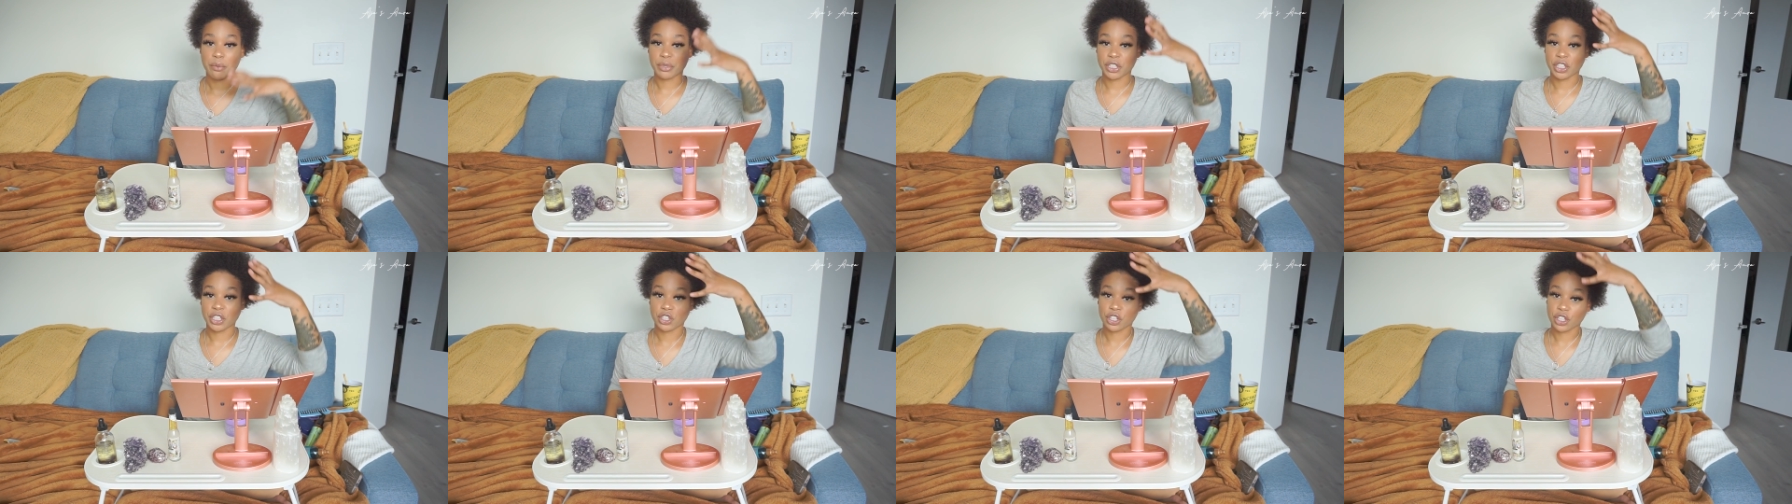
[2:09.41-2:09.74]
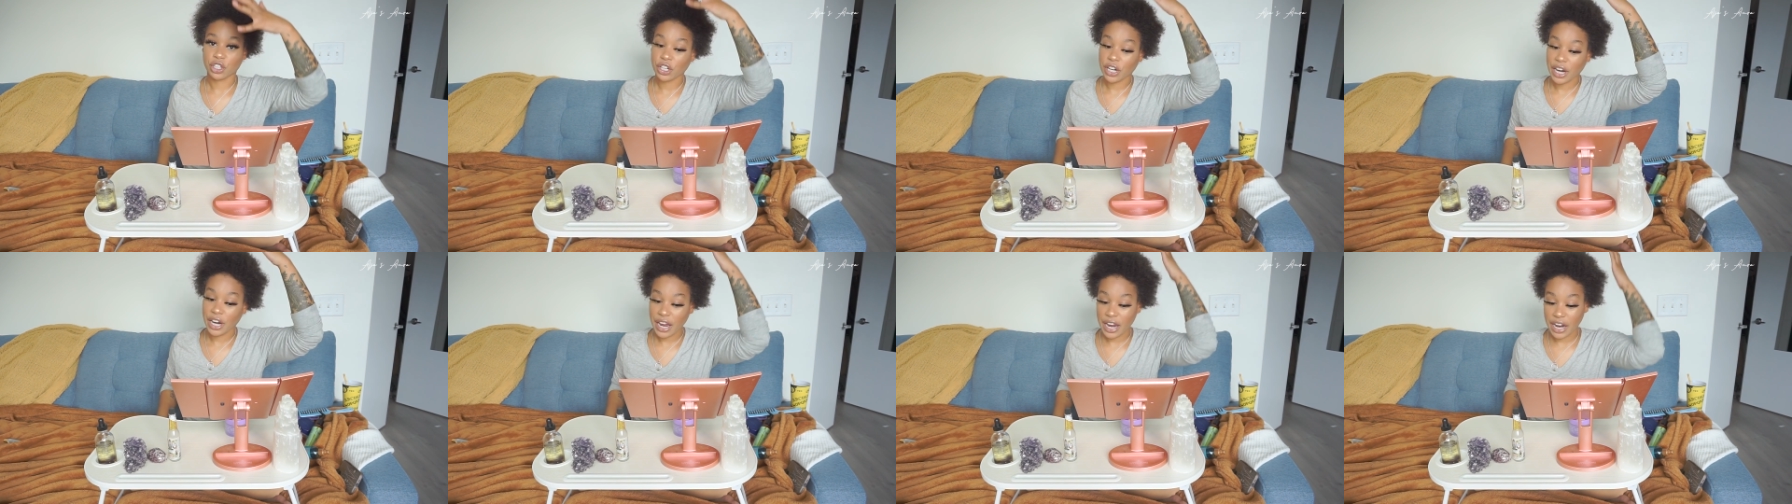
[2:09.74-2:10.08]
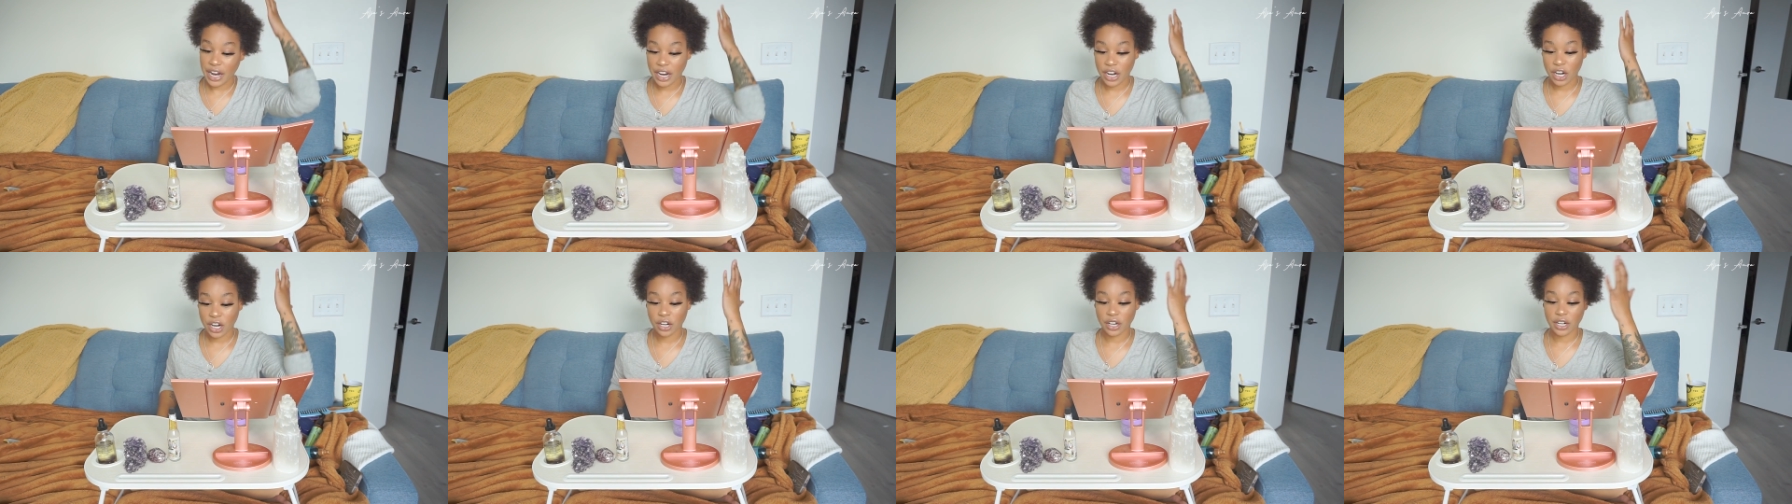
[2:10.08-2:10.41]
but your
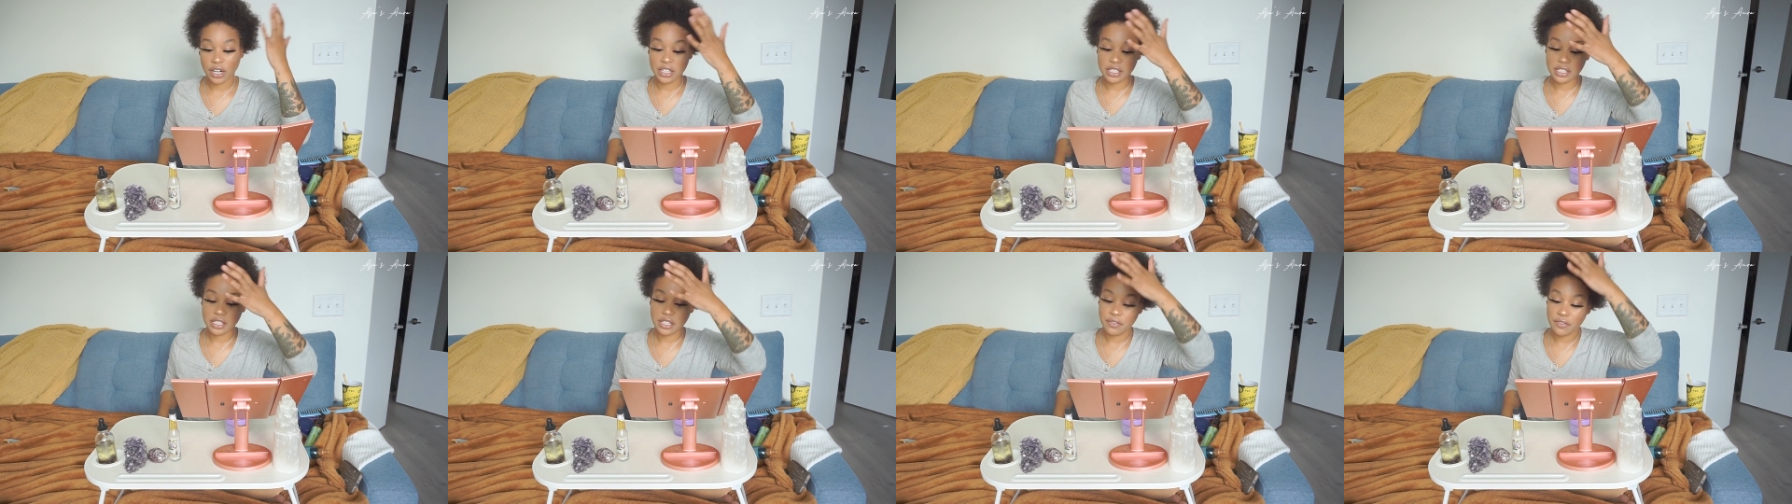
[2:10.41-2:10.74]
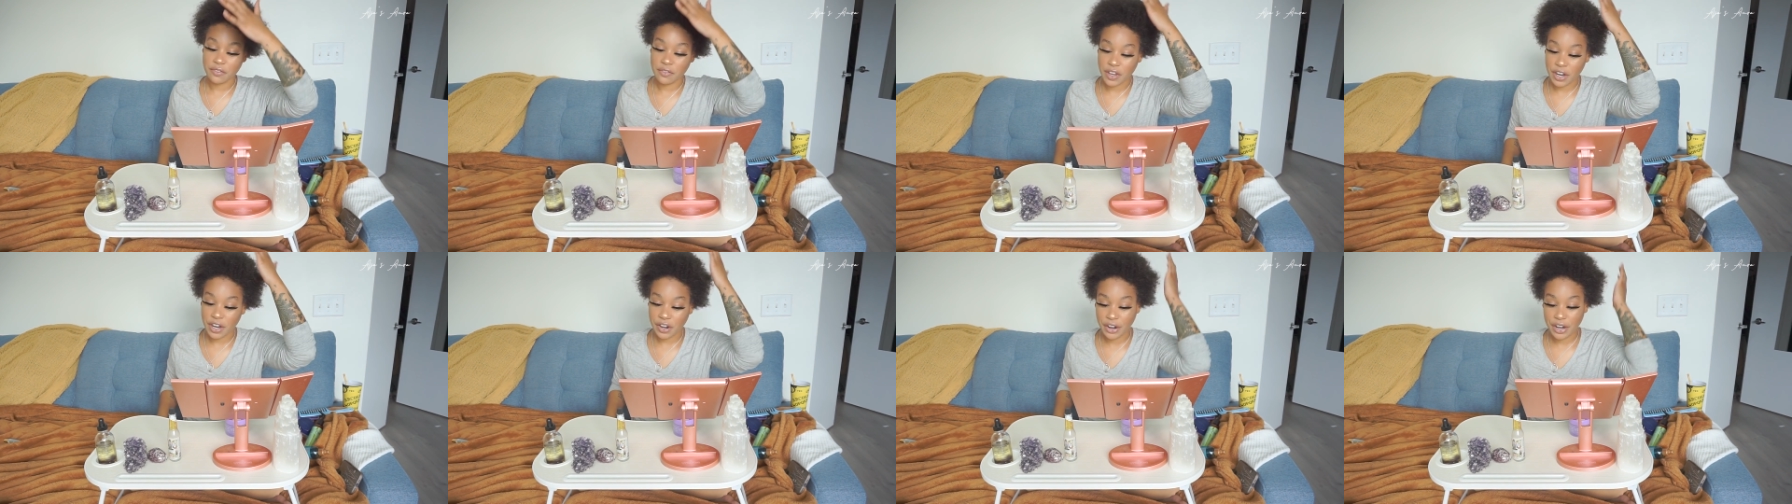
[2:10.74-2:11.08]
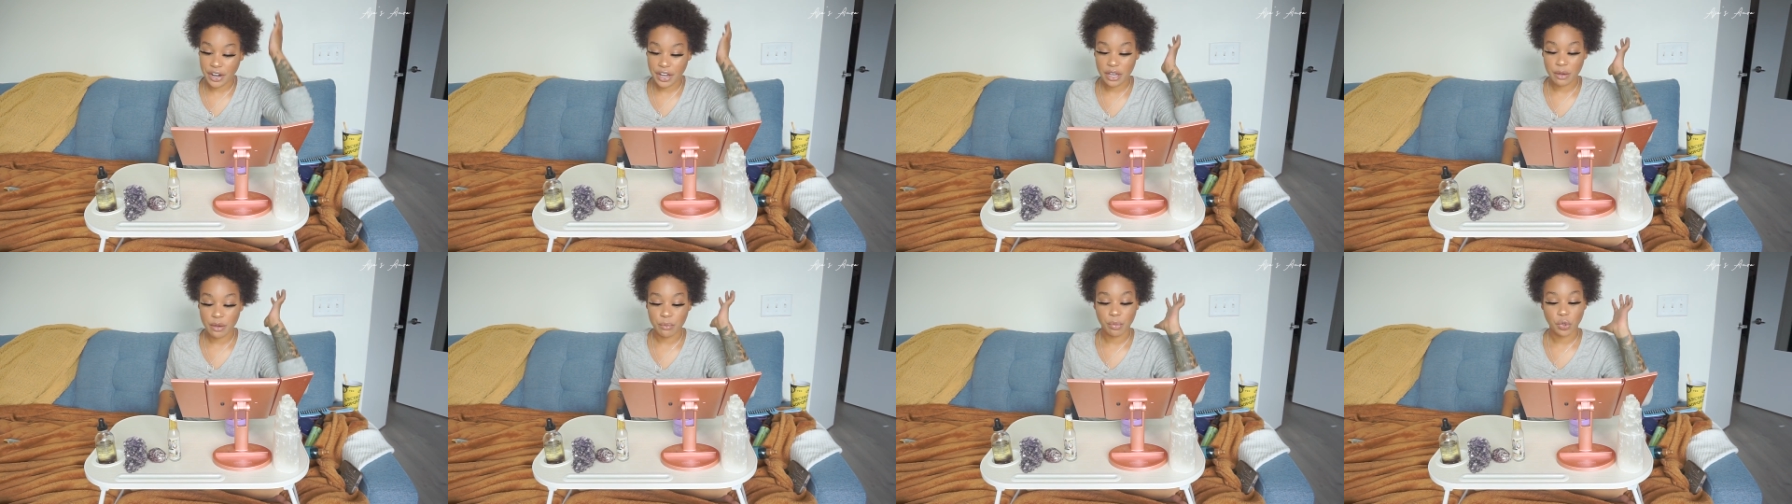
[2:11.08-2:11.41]
hair is a
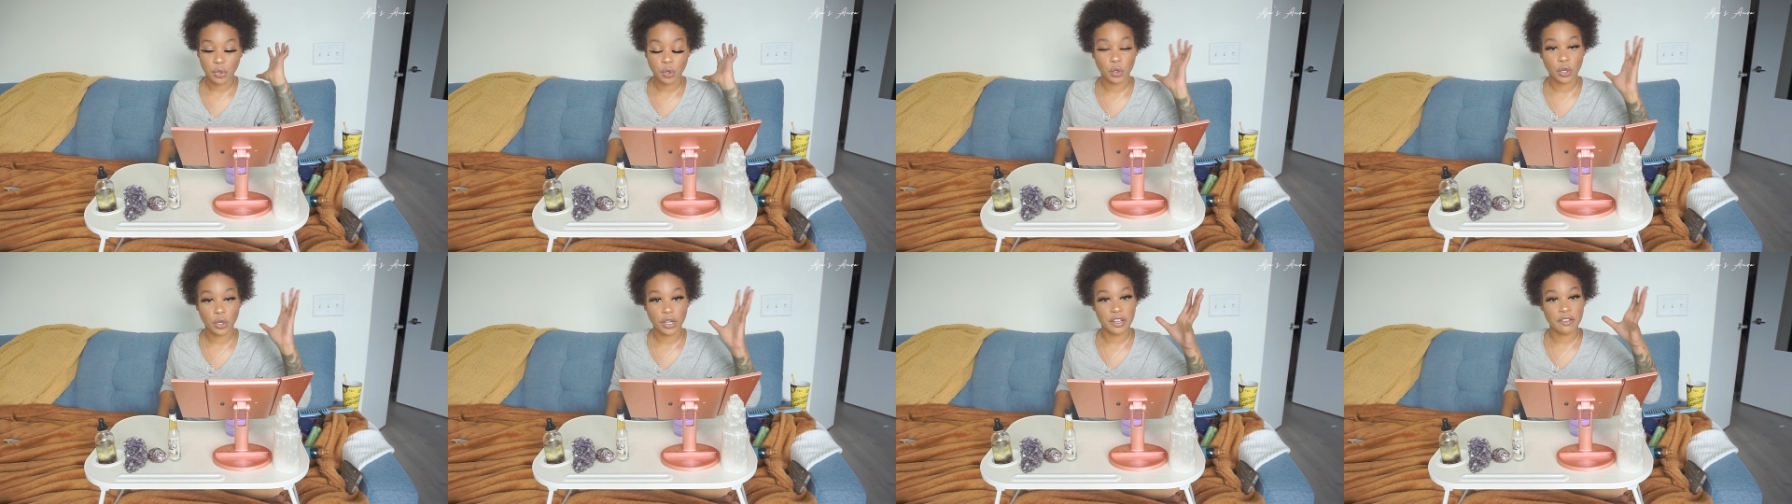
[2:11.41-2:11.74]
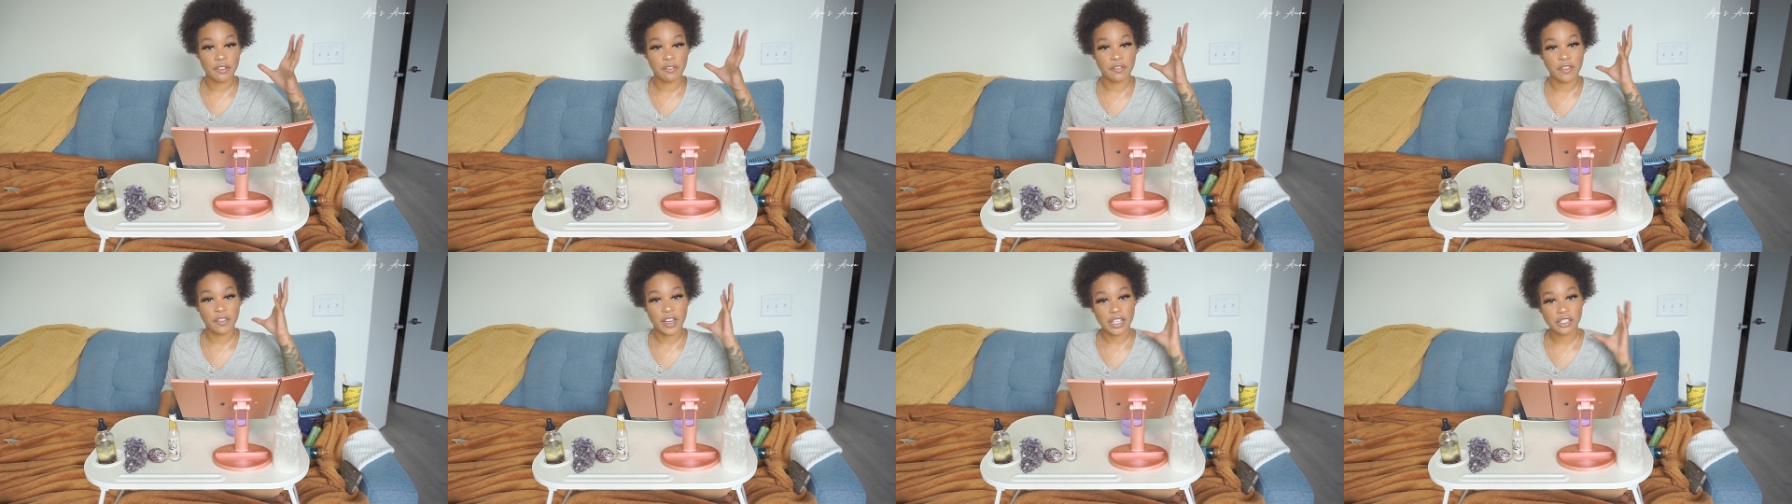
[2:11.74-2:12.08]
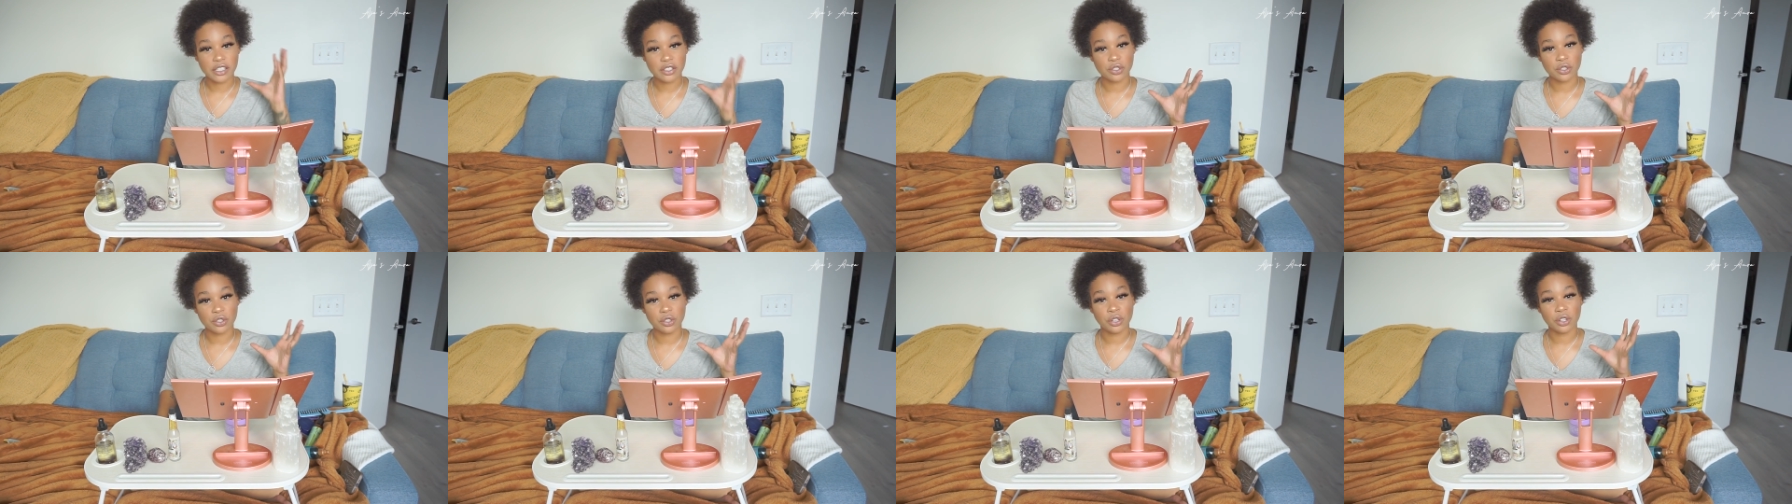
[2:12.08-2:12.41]
very important
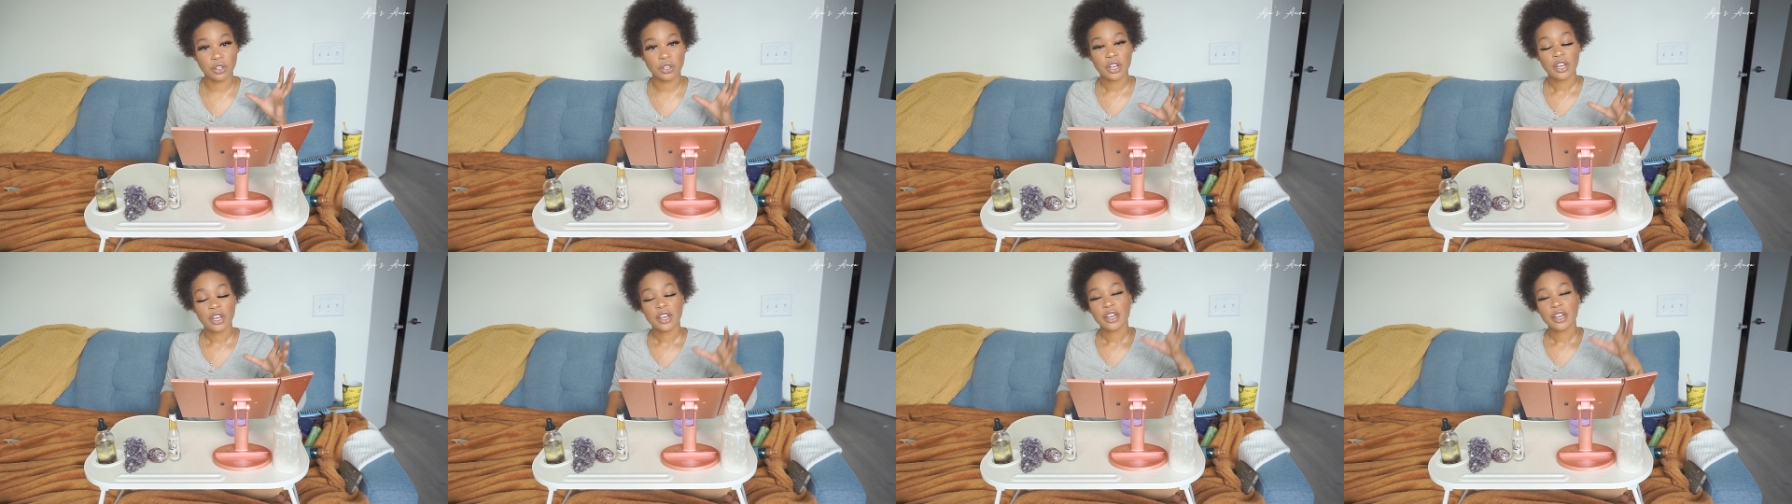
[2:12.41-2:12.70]
vessel